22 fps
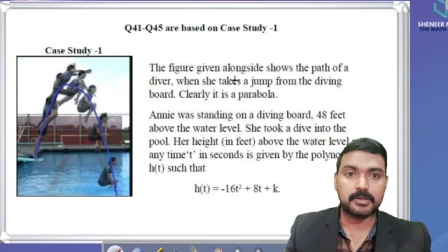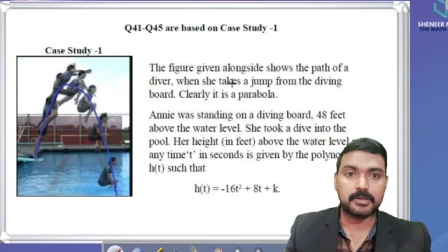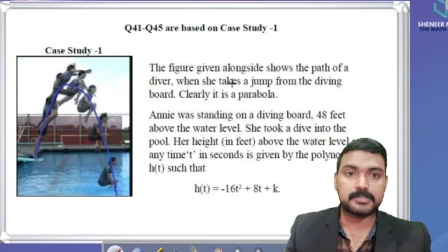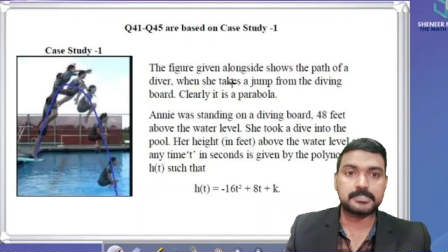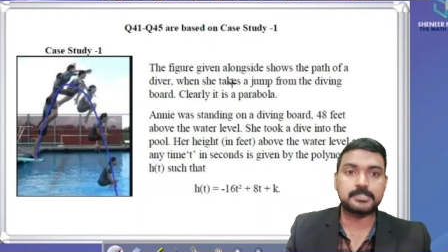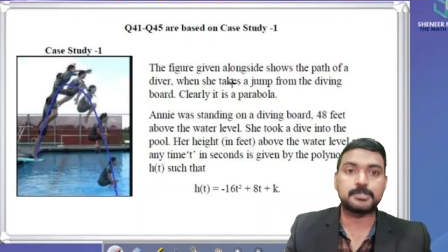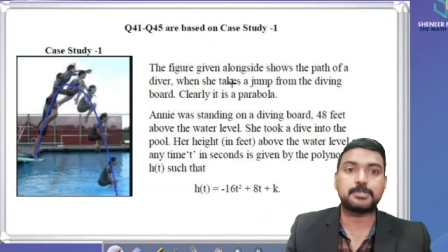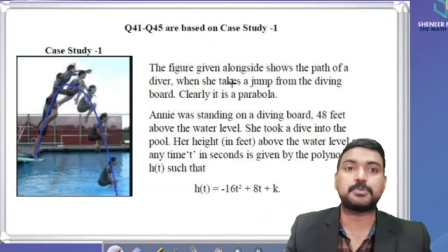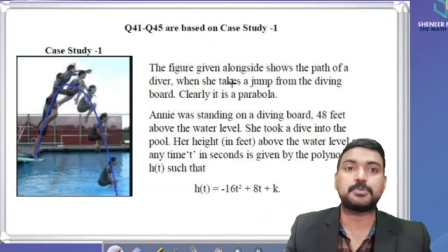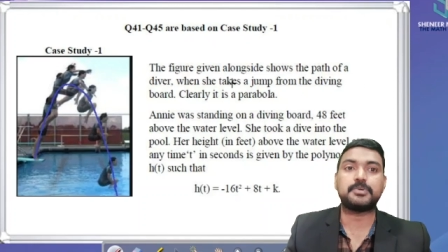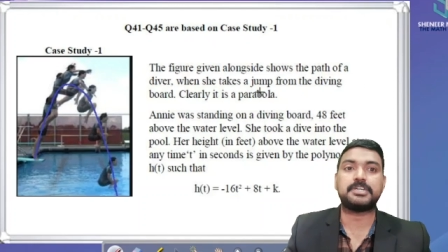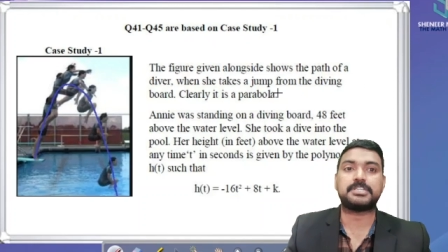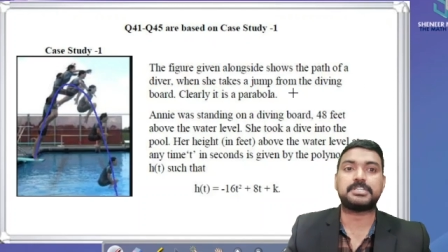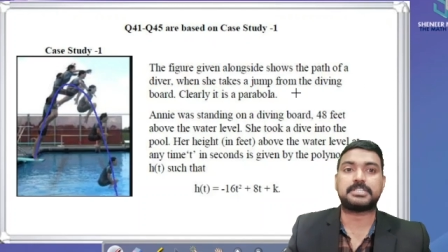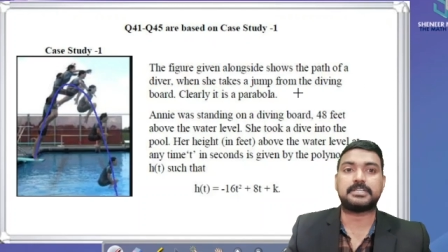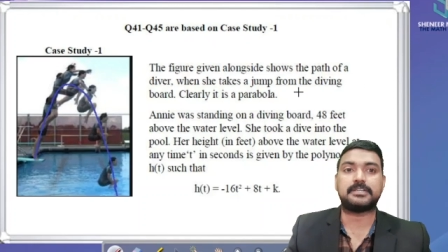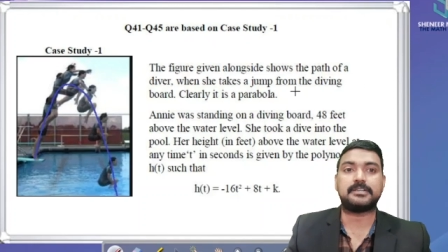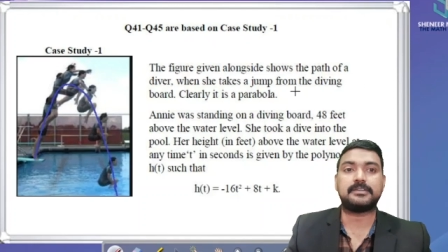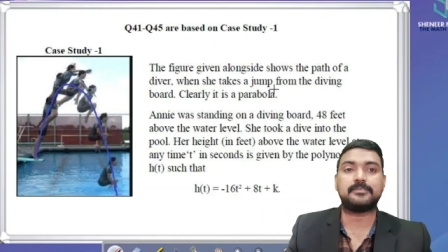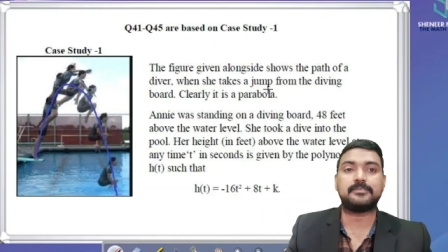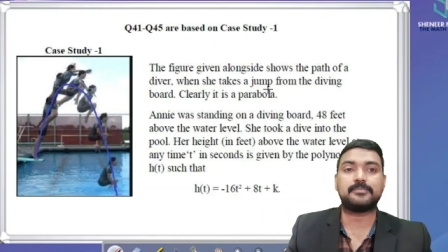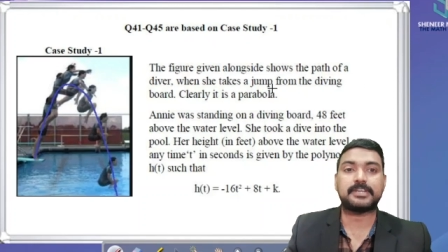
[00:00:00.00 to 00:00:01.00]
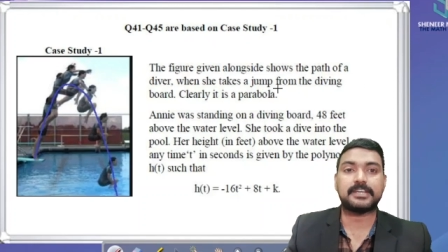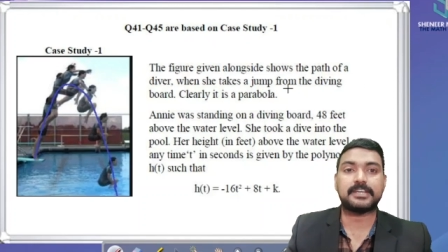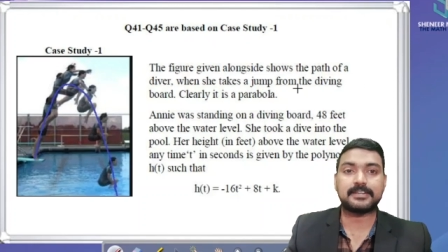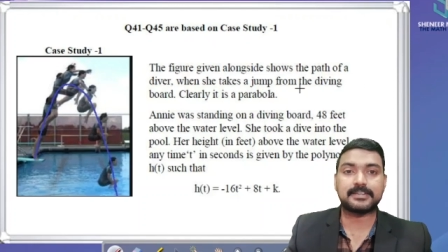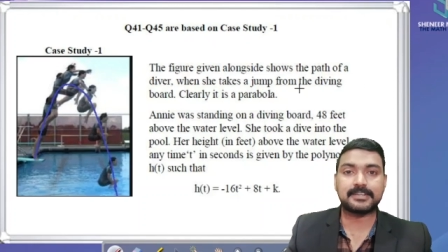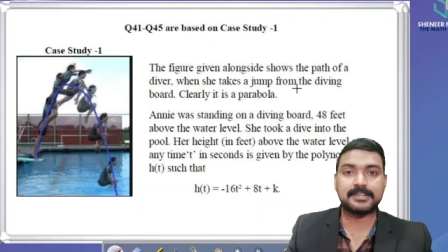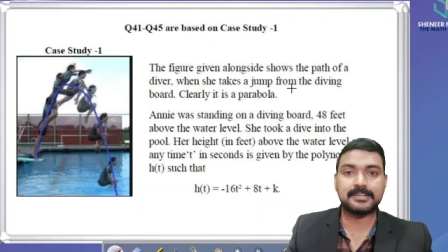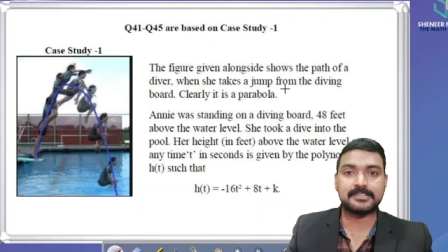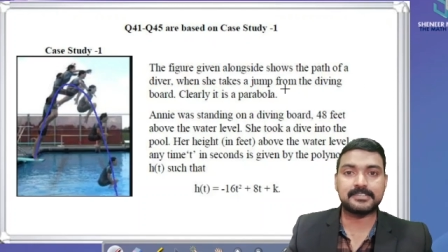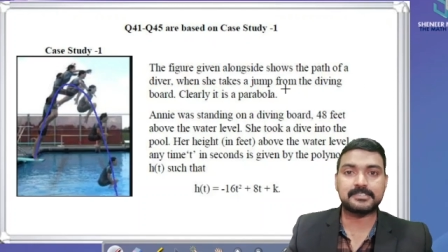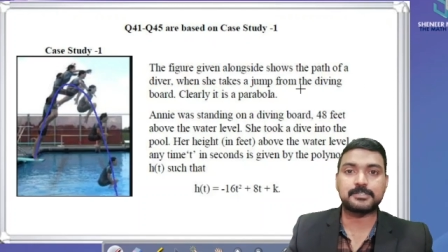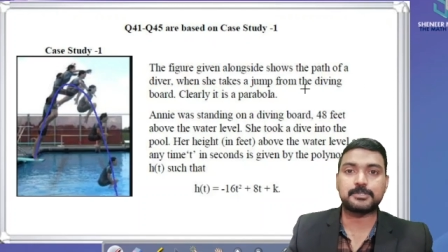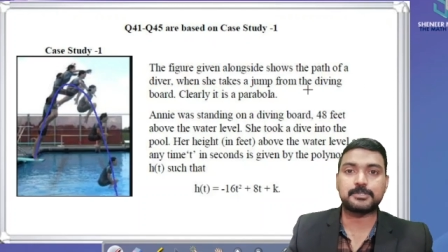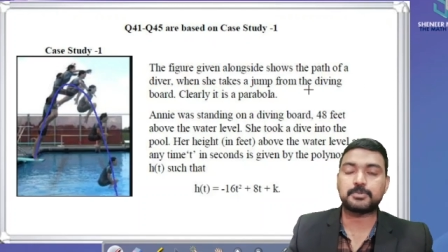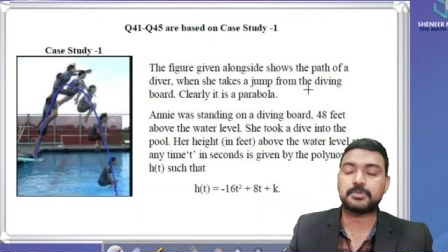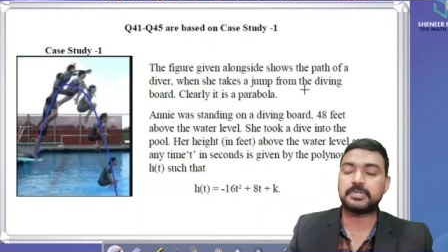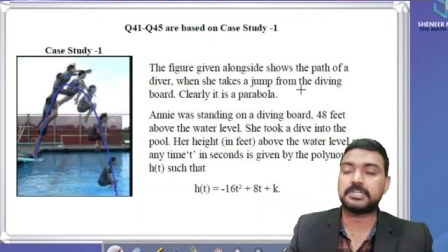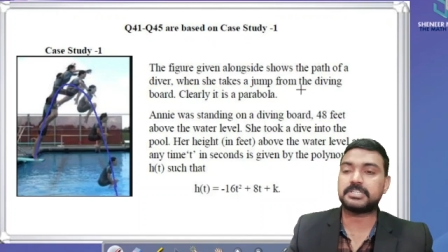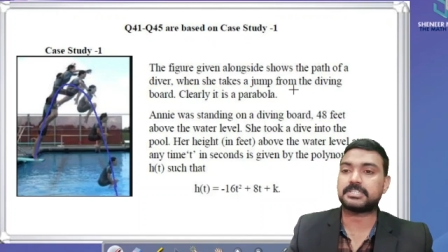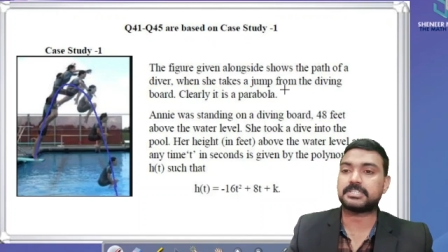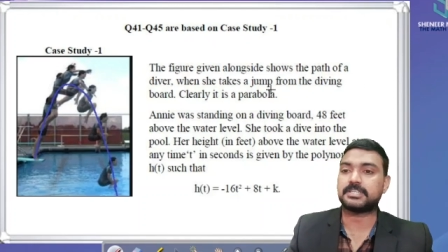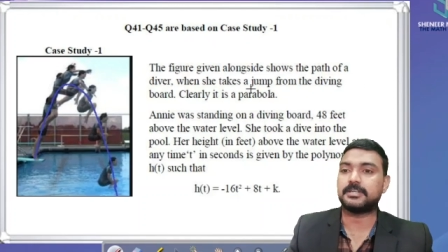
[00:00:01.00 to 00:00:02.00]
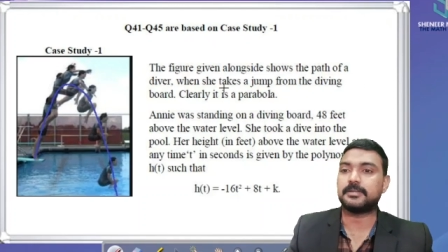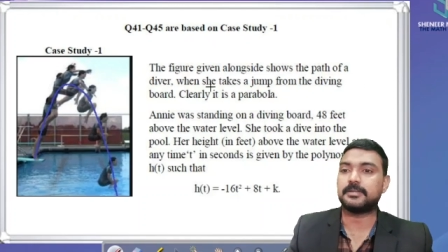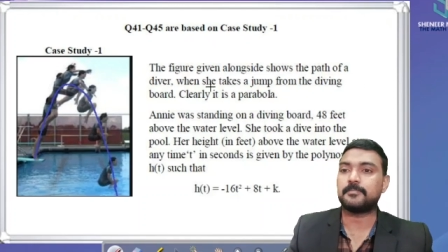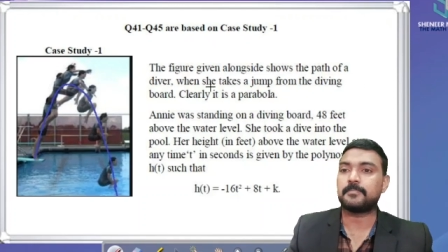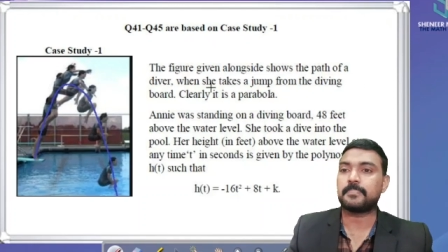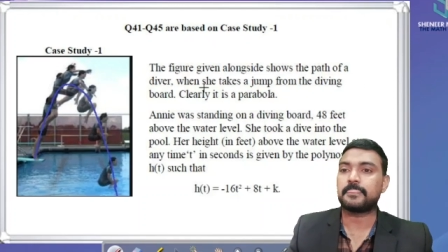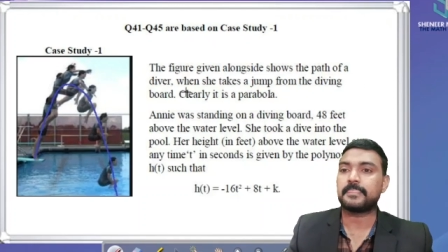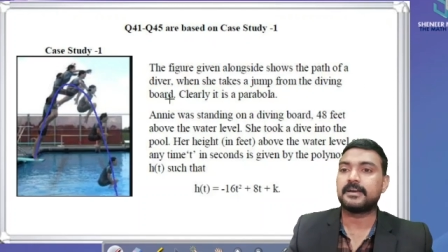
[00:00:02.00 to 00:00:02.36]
situation, we can read the situation.